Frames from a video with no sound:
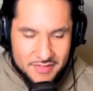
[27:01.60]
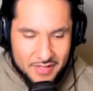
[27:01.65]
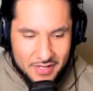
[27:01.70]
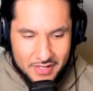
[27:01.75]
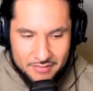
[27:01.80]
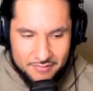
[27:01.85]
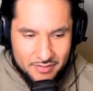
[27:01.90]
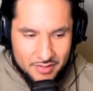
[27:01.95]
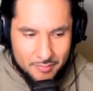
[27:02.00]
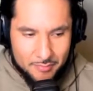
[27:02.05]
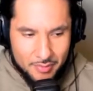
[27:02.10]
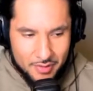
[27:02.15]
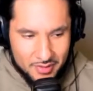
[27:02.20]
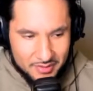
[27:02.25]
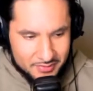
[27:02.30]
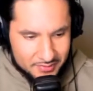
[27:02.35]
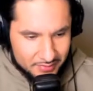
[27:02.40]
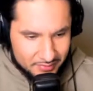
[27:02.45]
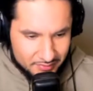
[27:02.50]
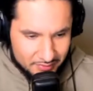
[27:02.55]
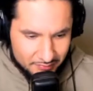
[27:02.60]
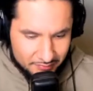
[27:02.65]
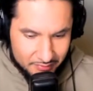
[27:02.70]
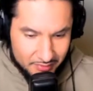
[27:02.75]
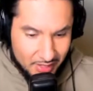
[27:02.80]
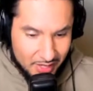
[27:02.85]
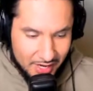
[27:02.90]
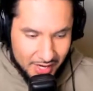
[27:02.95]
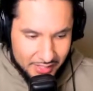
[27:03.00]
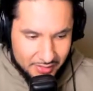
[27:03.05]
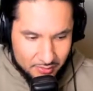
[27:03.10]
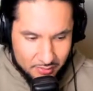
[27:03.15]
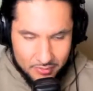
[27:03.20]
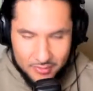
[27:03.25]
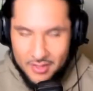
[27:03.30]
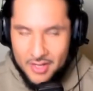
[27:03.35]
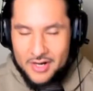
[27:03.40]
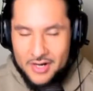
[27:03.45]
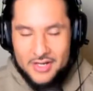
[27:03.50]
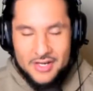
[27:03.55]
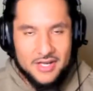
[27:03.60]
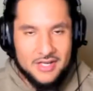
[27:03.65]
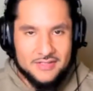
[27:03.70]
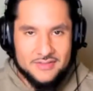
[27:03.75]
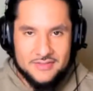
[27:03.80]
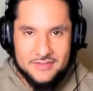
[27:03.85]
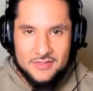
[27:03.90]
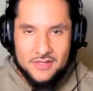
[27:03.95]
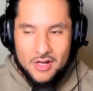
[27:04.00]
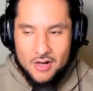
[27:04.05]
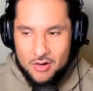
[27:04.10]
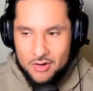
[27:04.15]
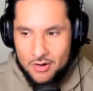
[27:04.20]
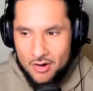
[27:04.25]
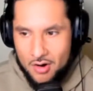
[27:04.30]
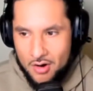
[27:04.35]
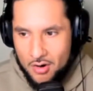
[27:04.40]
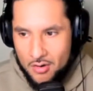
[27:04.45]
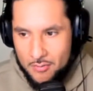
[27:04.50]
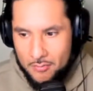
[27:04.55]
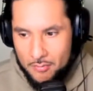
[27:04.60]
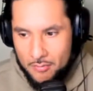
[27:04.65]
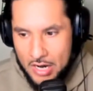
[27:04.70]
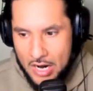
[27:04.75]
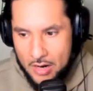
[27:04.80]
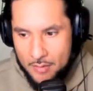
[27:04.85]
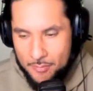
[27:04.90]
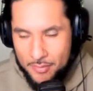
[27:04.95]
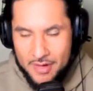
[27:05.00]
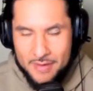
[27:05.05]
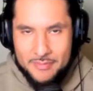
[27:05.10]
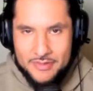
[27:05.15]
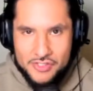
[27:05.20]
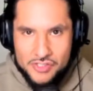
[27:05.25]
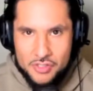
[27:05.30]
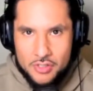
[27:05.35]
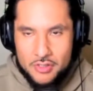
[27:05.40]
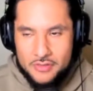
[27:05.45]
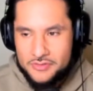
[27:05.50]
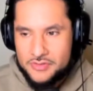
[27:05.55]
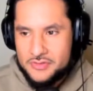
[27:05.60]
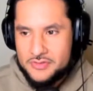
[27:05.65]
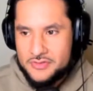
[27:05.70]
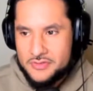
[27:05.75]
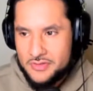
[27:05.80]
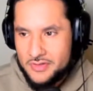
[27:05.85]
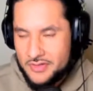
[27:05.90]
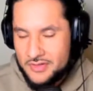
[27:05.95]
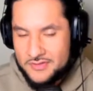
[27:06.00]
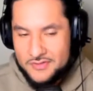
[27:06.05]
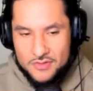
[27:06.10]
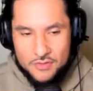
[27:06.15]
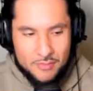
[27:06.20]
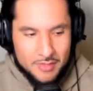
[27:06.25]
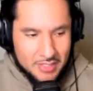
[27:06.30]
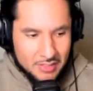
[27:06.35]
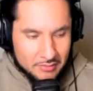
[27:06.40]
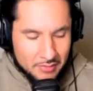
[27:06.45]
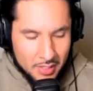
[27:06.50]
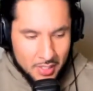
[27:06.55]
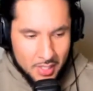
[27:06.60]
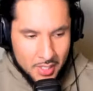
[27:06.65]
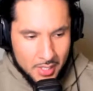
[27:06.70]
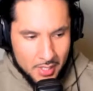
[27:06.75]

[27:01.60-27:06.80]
It's not even on positive stuff. A lot, I know a lot of guys are are are pretty much just consuming.